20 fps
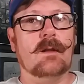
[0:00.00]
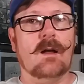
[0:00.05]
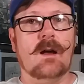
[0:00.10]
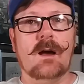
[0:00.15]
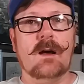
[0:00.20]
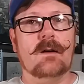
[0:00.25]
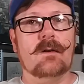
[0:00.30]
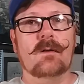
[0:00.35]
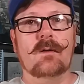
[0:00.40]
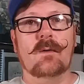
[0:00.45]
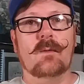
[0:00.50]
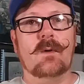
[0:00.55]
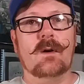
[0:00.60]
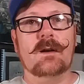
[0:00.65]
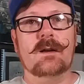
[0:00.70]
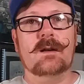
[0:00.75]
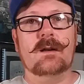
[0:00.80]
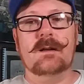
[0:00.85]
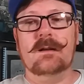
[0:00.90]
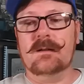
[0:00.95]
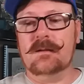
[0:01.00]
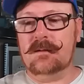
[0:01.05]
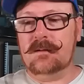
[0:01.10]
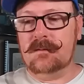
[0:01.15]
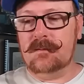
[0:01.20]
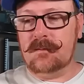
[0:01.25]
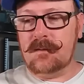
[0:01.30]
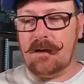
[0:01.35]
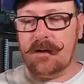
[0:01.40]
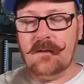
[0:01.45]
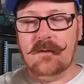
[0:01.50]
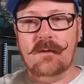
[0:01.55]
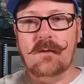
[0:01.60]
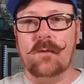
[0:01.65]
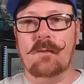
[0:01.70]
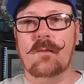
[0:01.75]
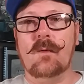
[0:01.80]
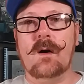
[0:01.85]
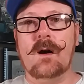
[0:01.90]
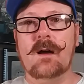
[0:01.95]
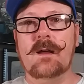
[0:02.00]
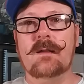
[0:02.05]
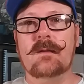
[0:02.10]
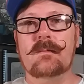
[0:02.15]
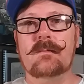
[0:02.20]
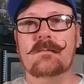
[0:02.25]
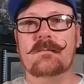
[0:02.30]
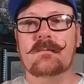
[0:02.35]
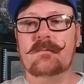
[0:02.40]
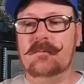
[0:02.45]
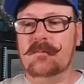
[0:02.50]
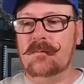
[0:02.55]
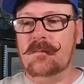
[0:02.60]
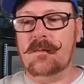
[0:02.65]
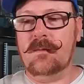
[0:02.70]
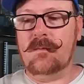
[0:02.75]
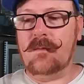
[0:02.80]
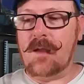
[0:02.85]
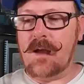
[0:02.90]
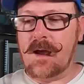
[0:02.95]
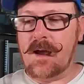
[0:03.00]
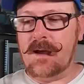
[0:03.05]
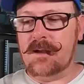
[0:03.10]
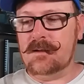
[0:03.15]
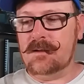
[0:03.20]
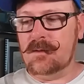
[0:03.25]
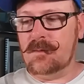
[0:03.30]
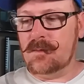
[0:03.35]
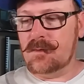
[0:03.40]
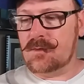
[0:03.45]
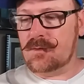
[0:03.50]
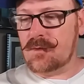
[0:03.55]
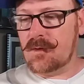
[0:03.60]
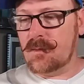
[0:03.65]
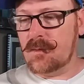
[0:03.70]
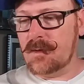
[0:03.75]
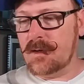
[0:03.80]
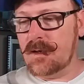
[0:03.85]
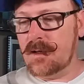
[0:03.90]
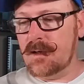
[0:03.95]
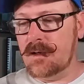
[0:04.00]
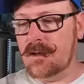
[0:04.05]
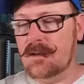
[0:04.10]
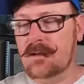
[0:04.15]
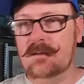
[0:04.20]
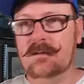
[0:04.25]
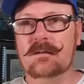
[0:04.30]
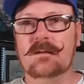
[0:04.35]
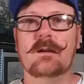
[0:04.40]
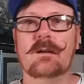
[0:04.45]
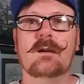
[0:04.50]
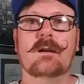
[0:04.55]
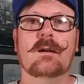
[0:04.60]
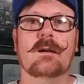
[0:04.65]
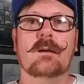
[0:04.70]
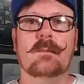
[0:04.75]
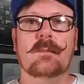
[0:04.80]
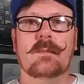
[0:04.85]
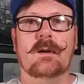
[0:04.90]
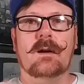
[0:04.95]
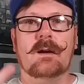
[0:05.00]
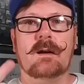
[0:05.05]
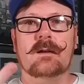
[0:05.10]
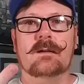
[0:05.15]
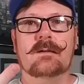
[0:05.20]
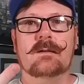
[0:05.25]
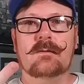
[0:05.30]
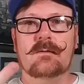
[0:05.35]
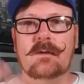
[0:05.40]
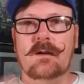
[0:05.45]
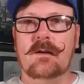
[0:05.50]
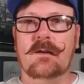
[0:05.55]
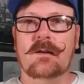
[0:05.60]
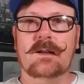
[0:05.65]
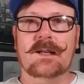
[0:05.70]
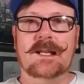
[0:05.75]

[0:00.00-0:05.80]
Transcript: I don't know what it is. I don't know why I had so much trouble getting his, but I got two now.